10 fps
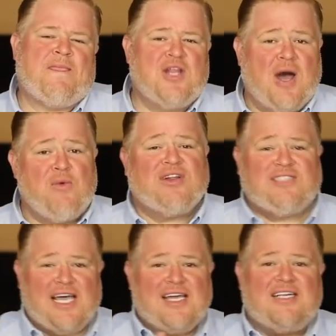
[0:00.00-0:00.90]
You know, I want
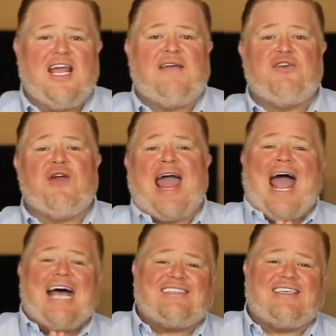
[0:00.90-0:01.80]
to tell you today if you're
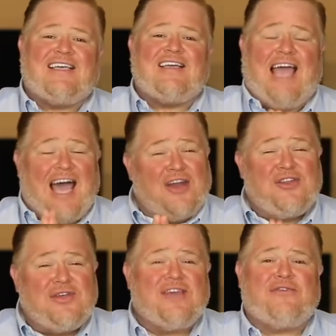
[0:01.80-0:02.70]
asking, how do
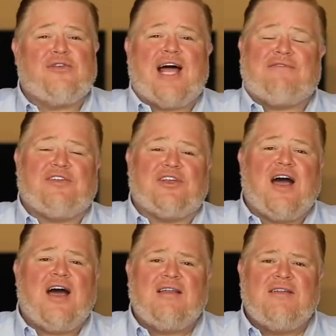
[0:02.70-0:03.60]
you give your life to
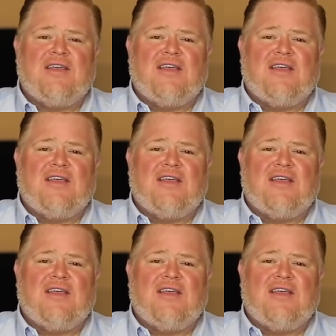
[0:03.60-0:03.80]
God?